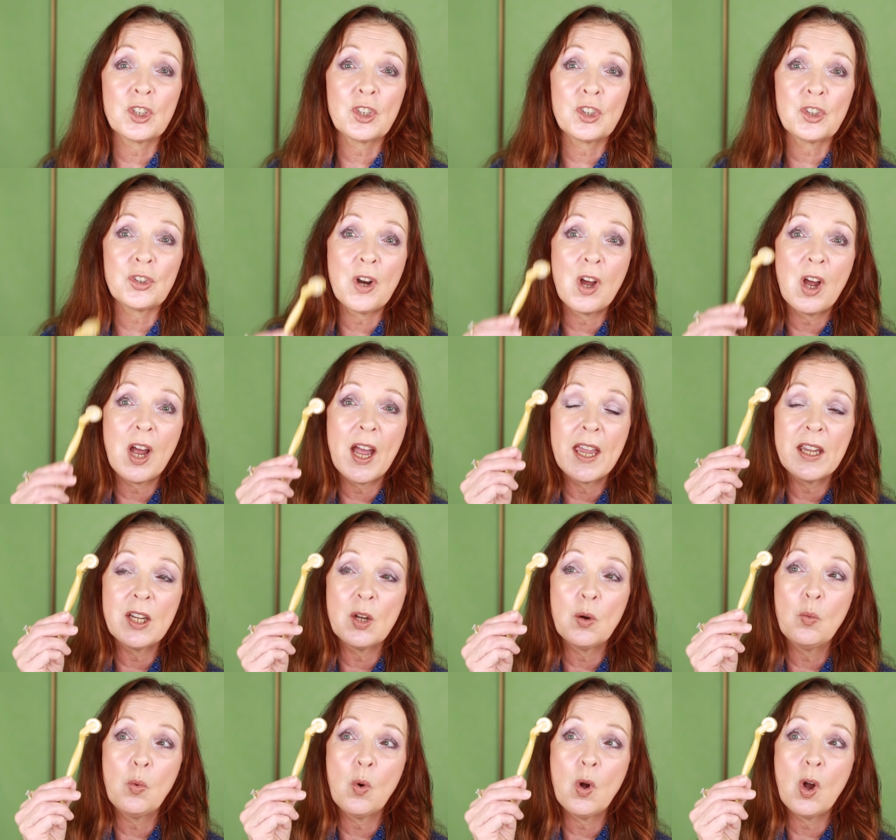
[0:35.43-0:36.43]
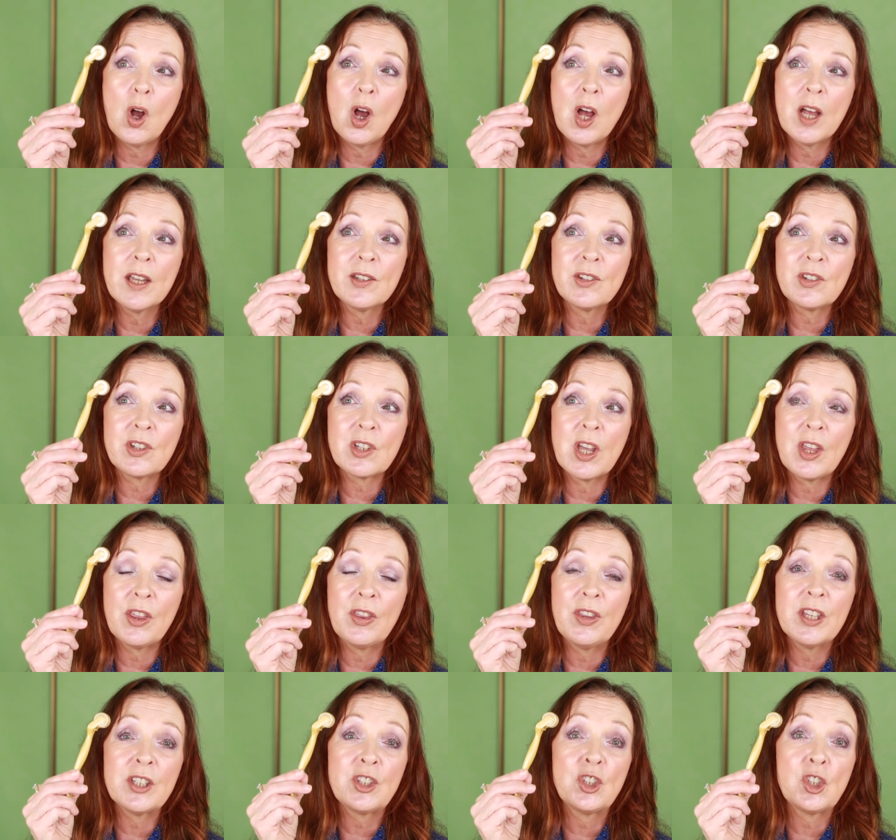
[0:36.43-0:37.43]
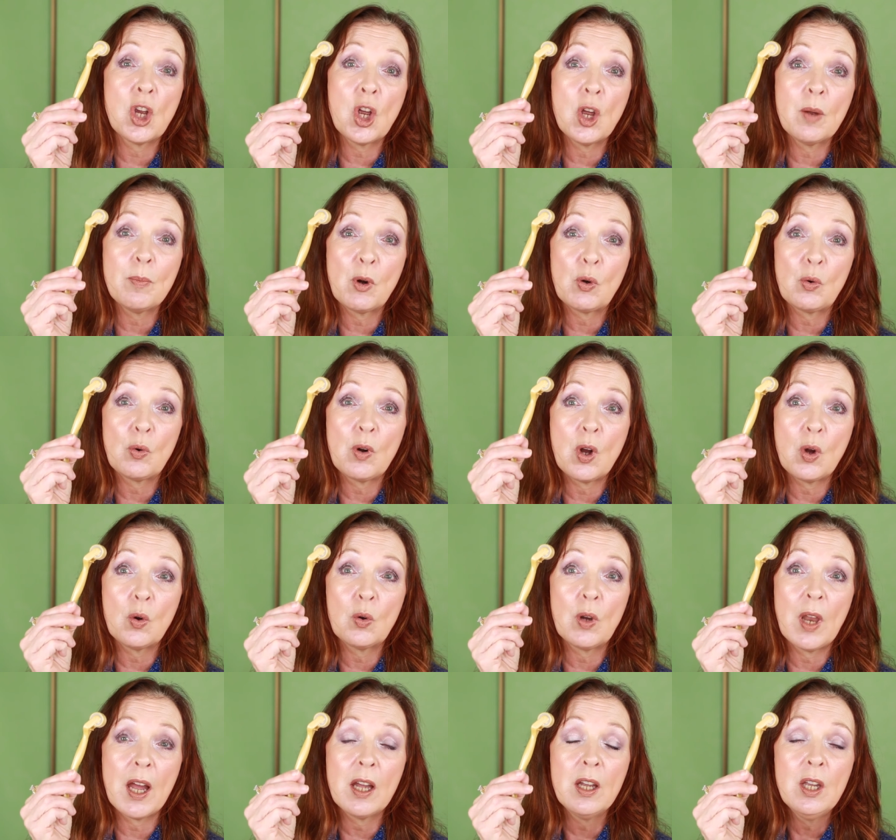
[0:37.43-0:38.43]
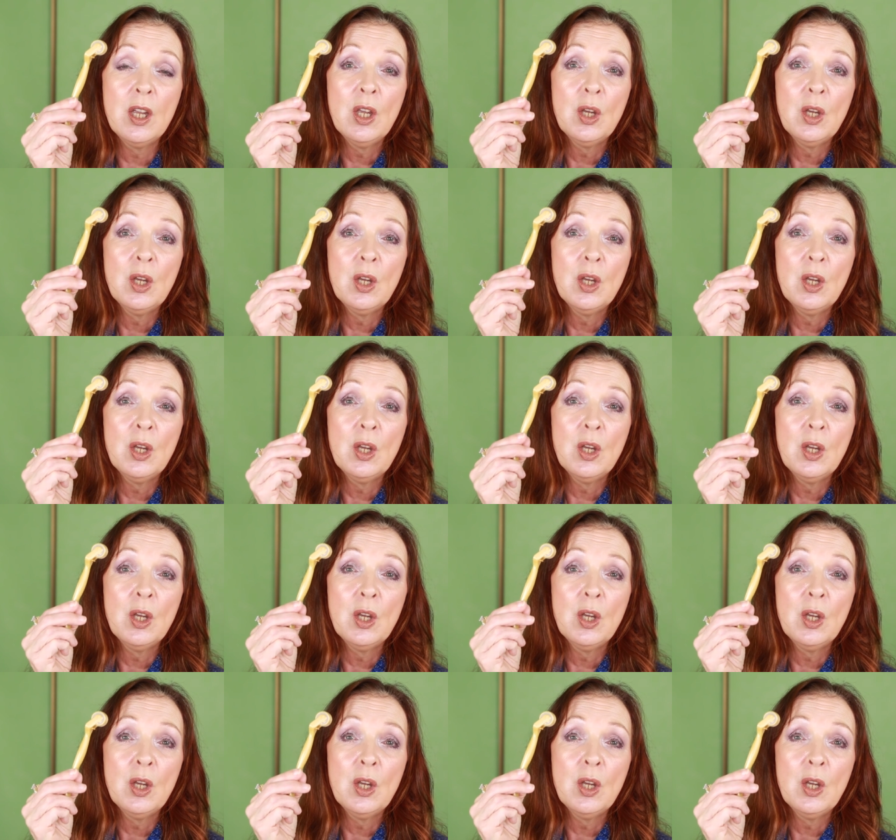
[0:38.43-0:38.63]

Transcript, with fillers: to try was the Derma Roller,